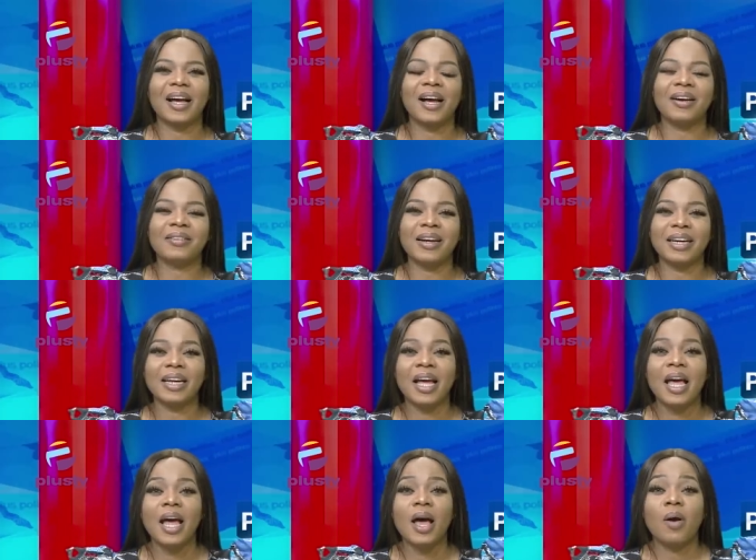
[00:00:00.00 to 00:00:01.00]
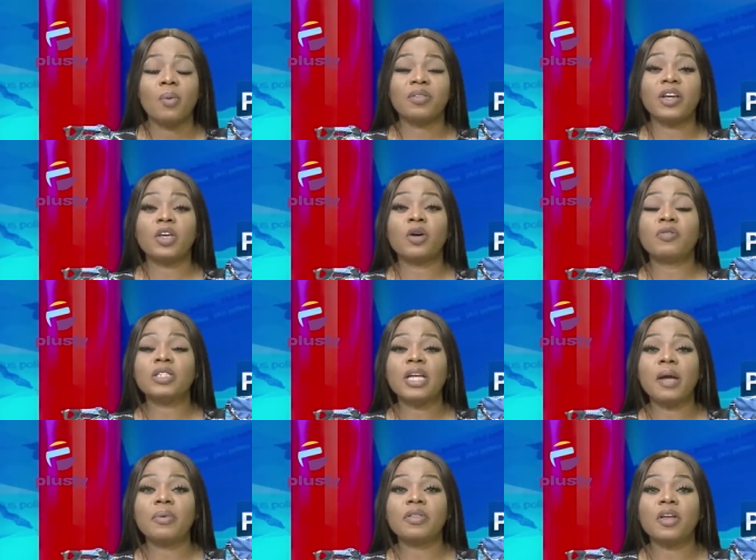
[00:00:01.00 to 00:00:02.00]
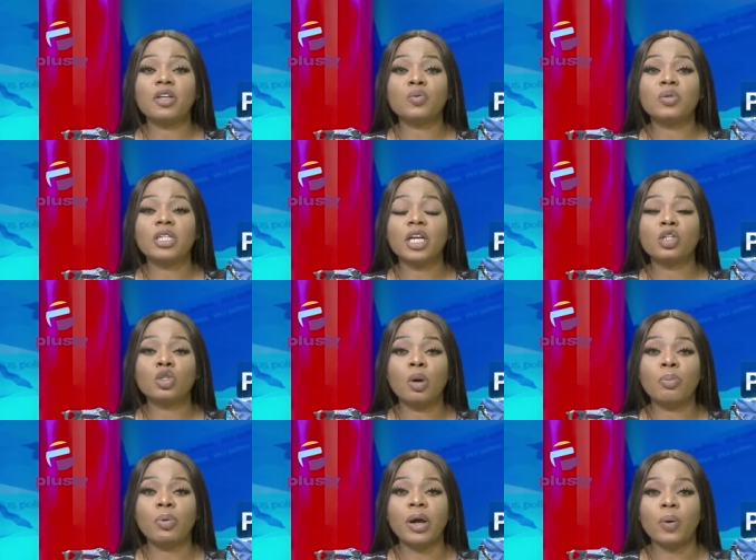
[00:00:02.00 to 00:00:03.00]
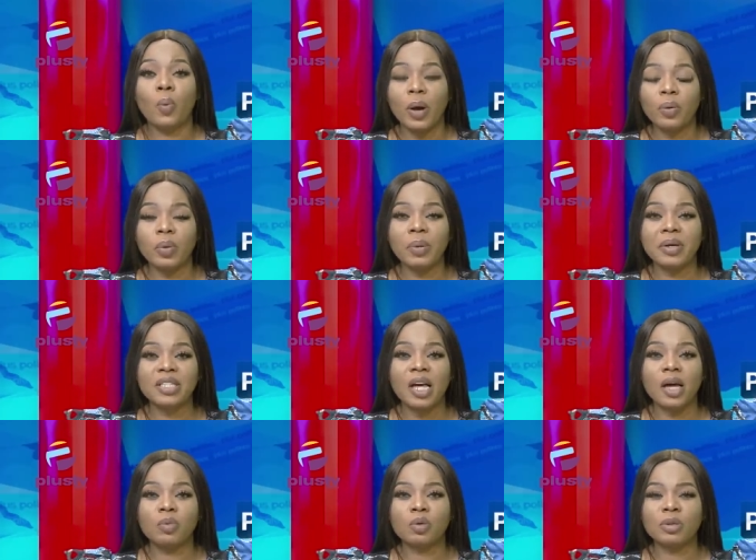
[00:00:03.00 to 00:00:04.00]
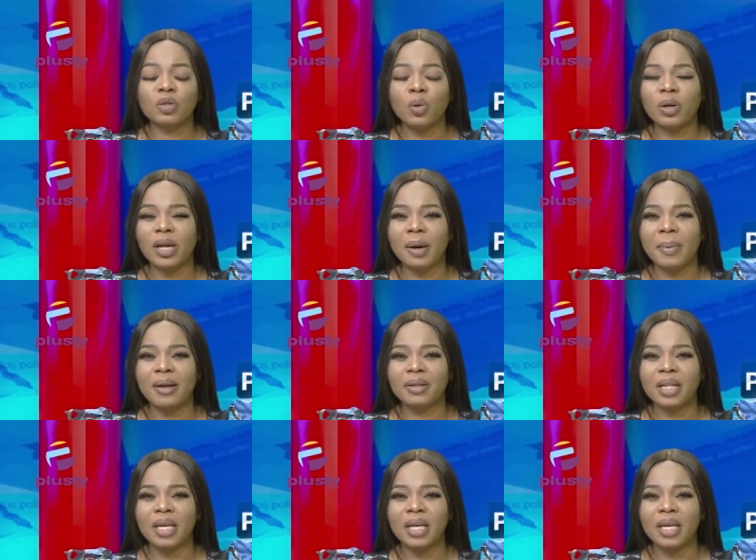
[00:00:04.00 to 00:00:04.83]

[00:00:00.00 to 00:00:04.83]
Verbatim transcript: All right. Well, thank you all for staying with us. We'll take a short break. When we return, we'll be talking about